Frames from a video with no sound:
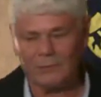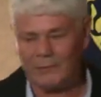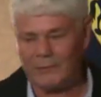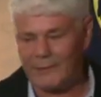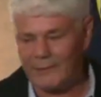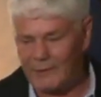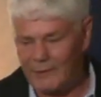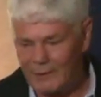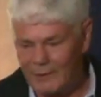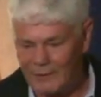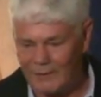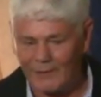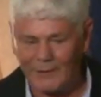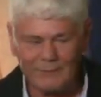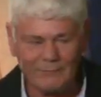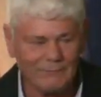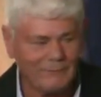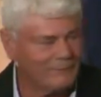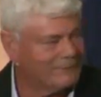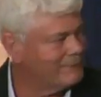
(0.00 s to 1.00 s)
Oh yeah,
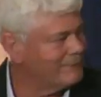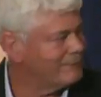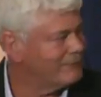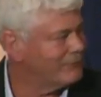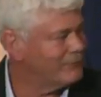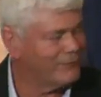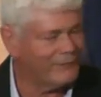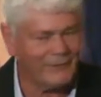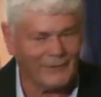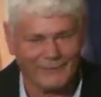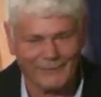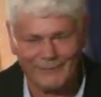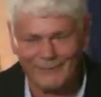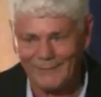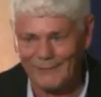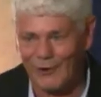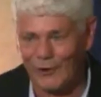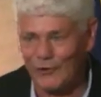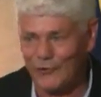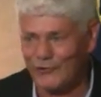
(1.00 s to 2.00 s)
sure.
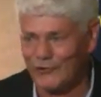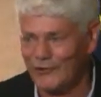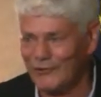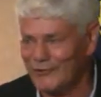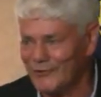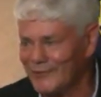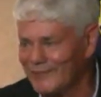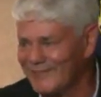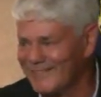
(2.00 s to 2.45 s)
Hershey's.